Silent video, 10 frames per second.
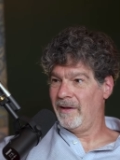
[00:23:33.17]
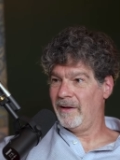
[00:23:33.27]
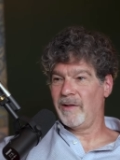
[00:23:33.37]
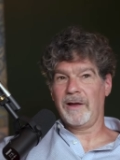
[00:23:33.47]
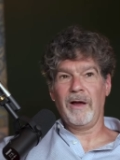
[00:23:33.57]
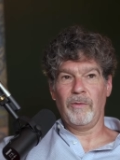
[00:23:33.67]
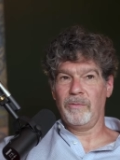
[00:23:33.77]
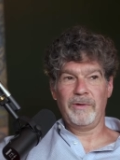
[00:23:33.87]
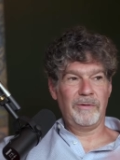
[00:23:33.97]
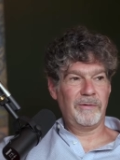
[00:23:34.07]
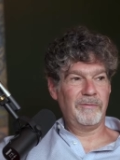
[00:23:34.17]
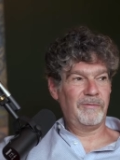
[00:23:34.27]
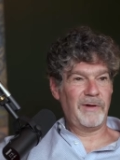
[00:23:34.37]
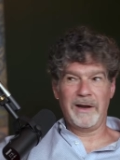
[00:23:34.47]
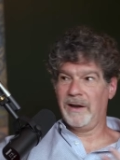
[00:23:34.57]
And it's like, oh, you can
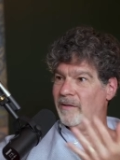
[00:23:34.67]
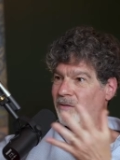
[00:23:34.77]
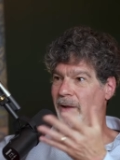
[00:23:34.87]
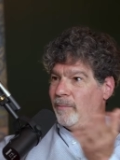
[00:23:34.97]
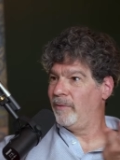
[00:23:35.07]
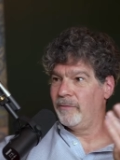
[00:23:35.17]
find an example